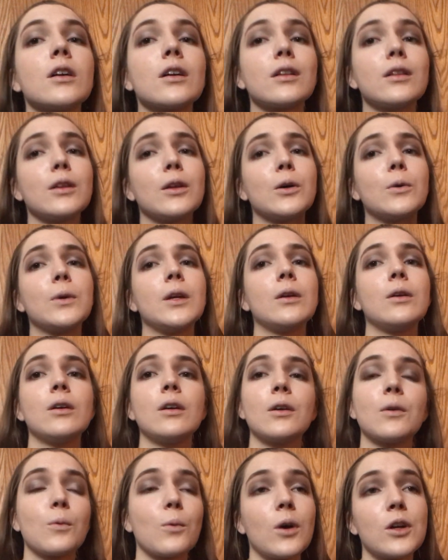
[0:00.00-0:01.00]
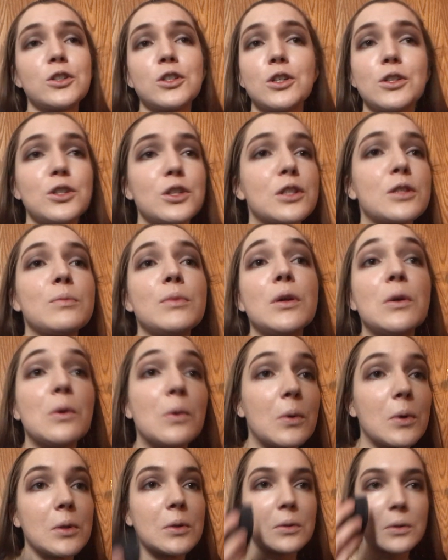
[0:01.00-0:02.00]
Glowy. Watch it just be
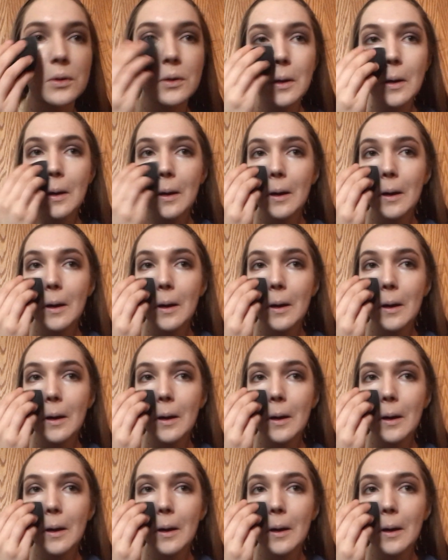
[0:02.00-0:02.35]
oil.